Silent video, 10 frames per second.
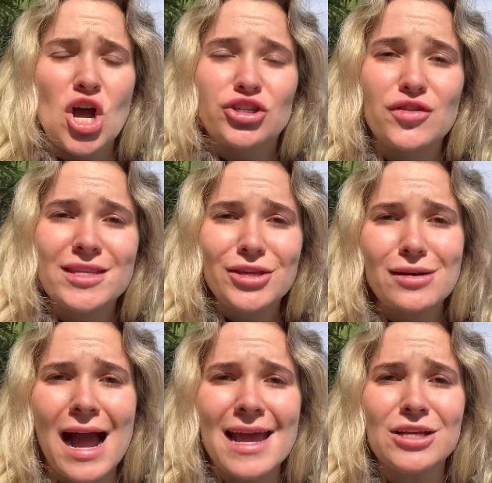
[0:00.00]
So this little
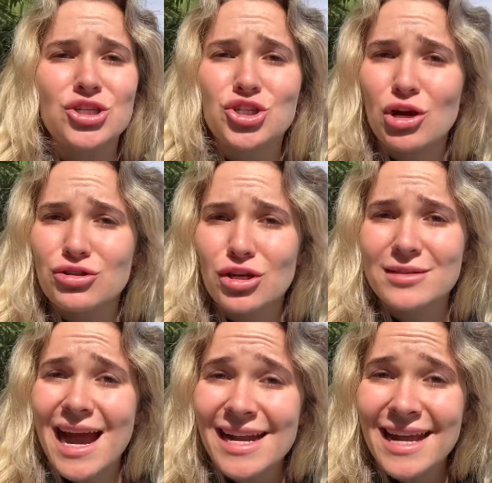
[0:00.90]
guy is so, so
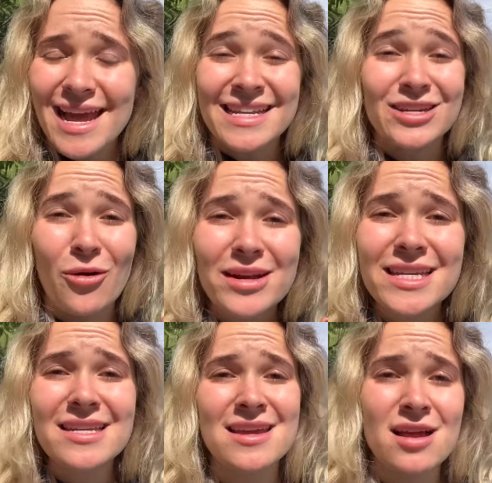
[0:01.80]
tiny and is going to
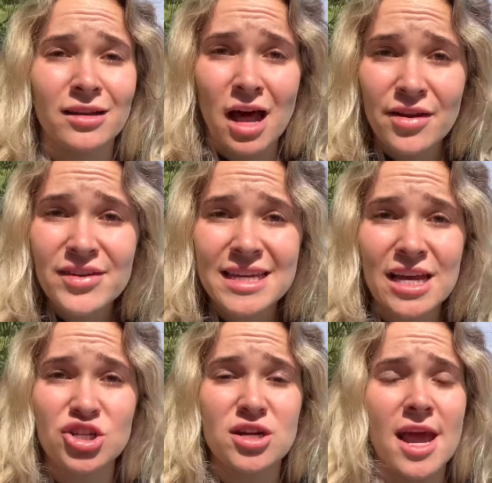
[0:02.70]
need a lot of
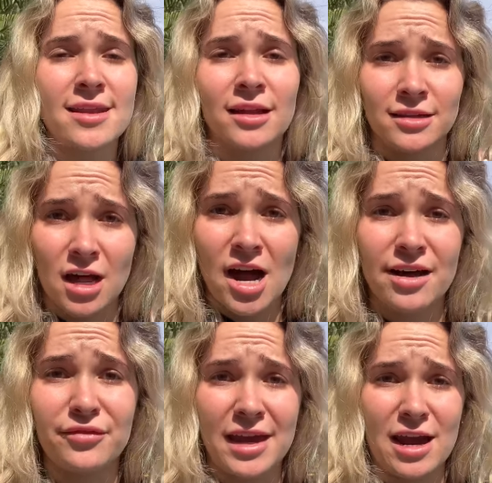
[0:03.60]
attention and a lot
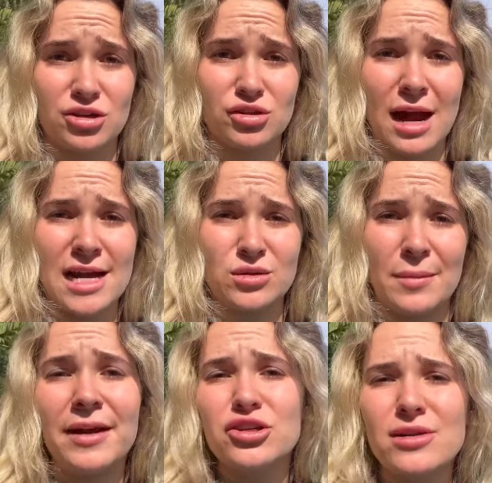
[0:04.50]
of care. So guys, what I'm
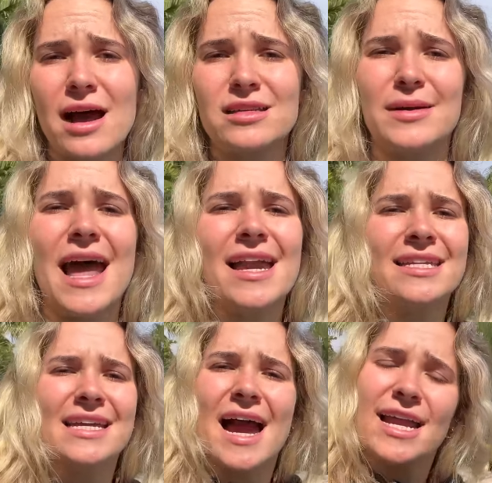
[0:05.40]
gonna do now is I'm gonna head
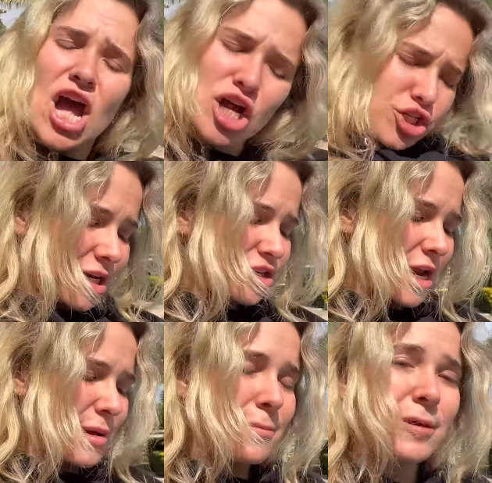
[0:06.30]
inside, change out of my